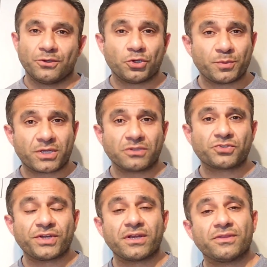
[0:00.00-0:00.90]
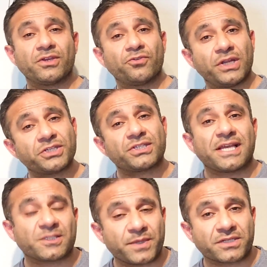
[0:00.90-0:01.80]
You should be concentrating on the religious
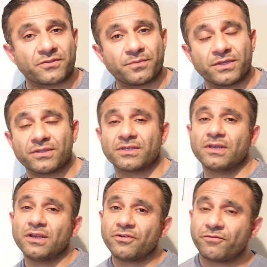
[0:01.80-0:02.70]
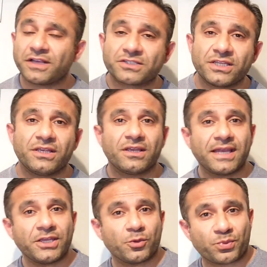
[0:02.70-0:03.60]
aspect of the month. Fasting,
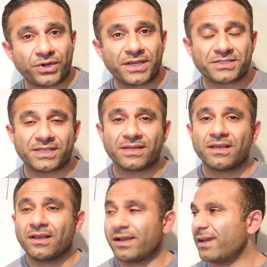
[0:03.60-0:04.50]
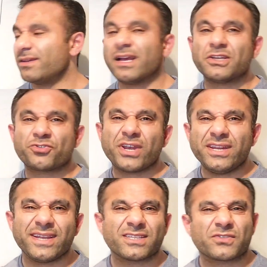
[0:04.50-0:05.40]
getting your prayers in, and
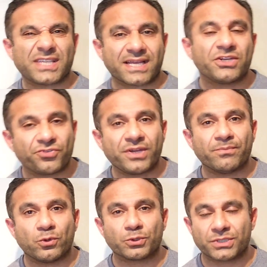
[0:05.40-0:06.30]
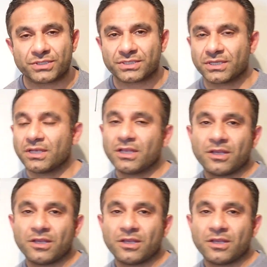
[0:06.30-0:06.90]
training is of secondary importance.